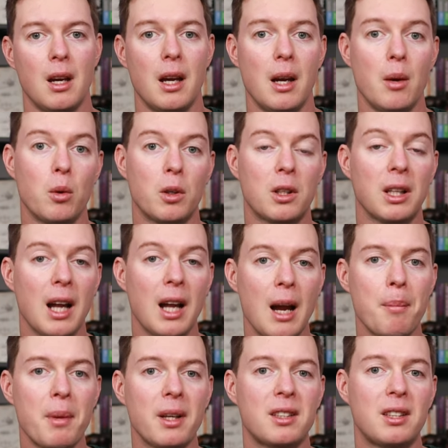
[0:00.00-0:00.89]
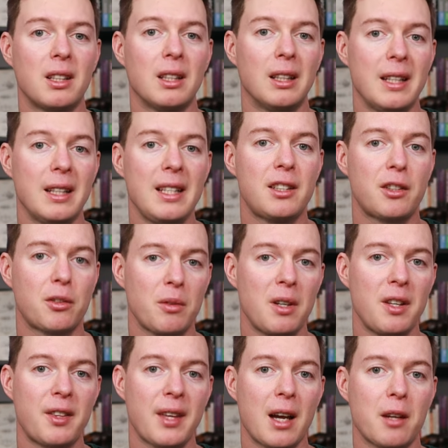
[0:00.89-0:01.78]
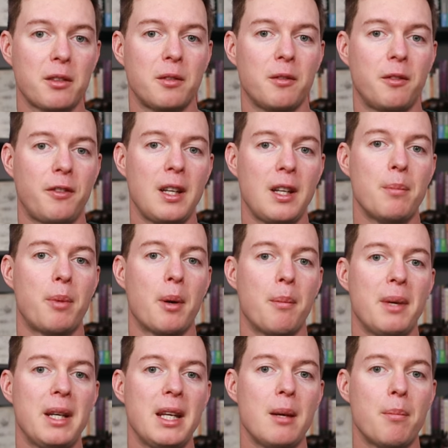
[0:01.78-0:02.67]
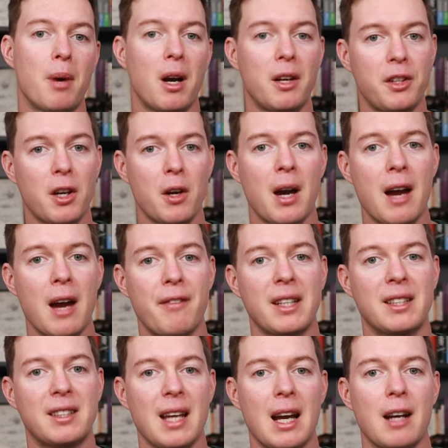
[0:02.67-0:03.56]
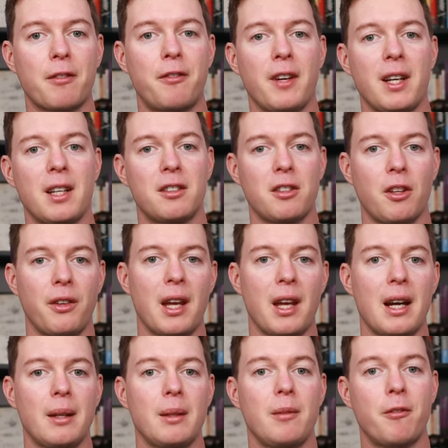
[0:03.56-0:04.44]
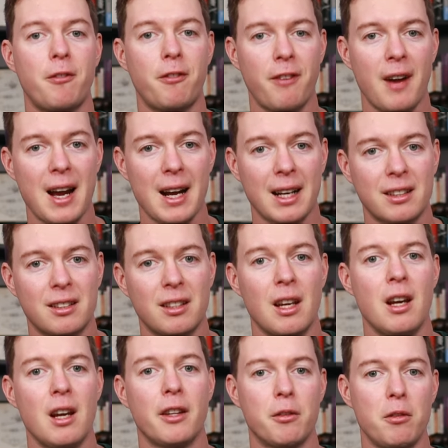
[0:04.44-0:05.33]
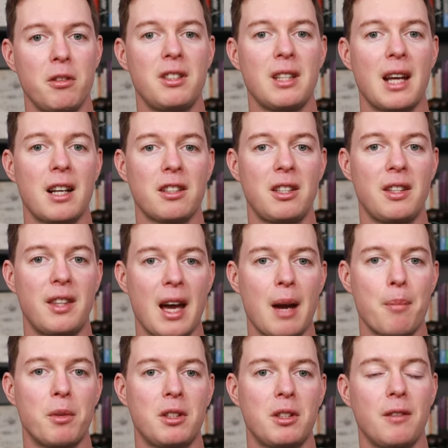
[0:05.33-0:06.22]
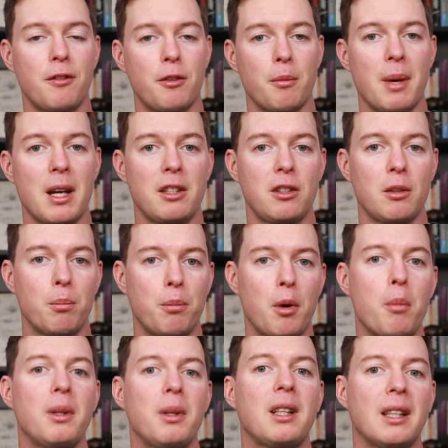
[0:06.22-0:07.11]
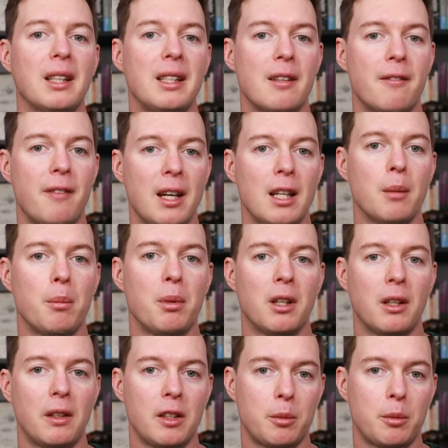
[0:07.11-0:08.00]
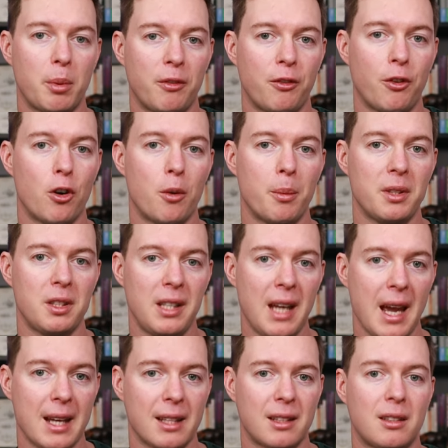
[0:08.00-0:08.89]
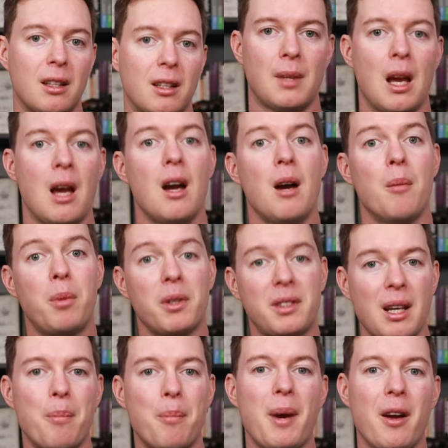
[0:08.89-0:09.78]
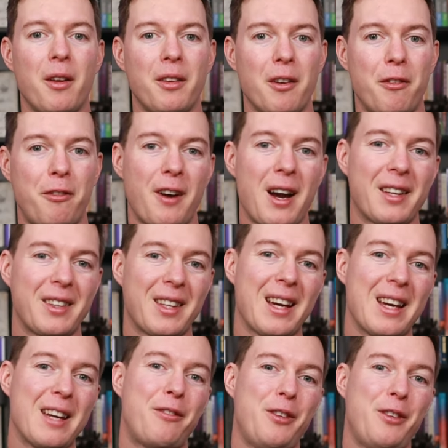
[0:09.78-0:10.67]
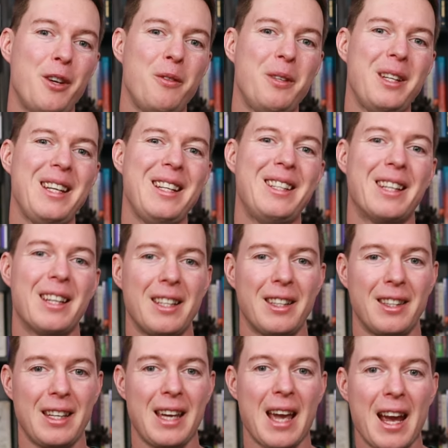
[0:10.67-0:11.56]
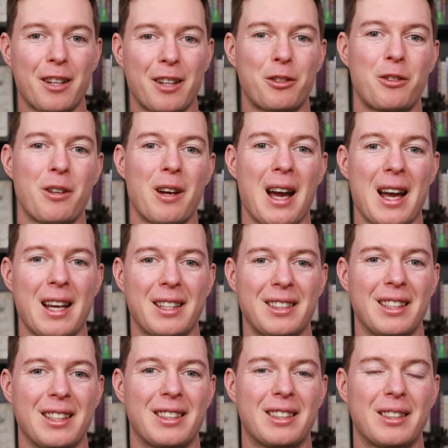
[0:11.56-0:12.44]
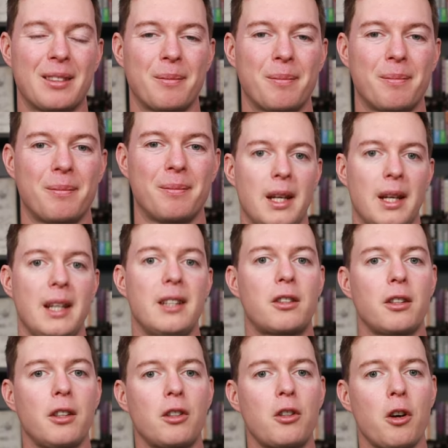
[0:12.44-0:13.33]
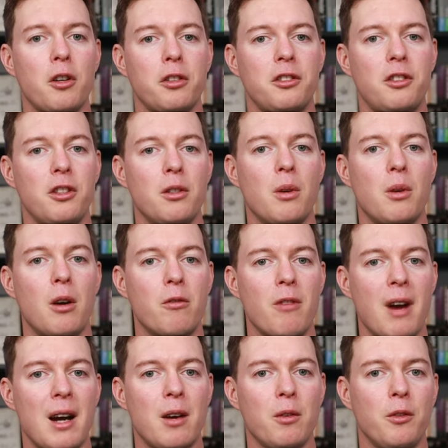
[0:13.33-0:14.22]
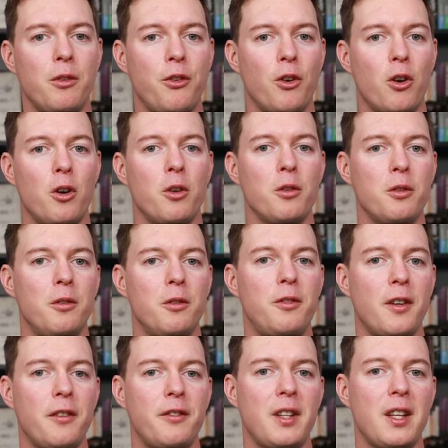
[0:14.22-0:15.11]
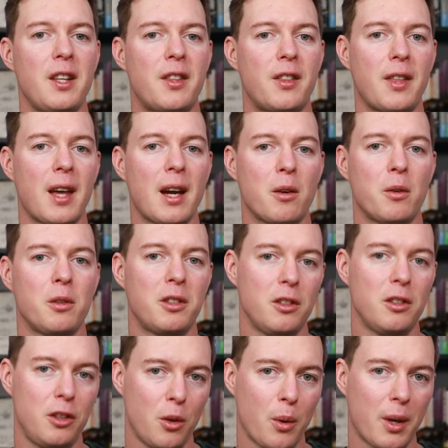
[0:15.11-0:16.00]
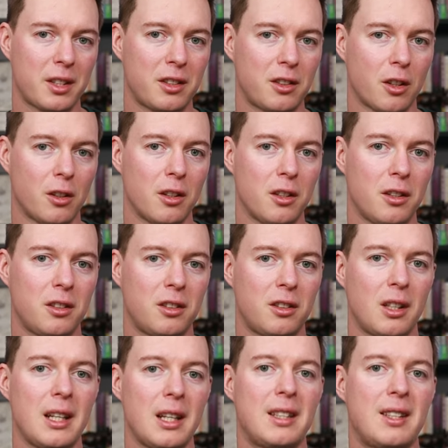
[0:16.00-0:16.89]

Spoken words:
It will climb at least 3,000 feet per minute, but I don't have exact figures on that. In fact, there isn't actually that much information publicly available on its performance yet. But I bet on the fact that if you need it, the Extra has it. It's going to cost you around $450,000.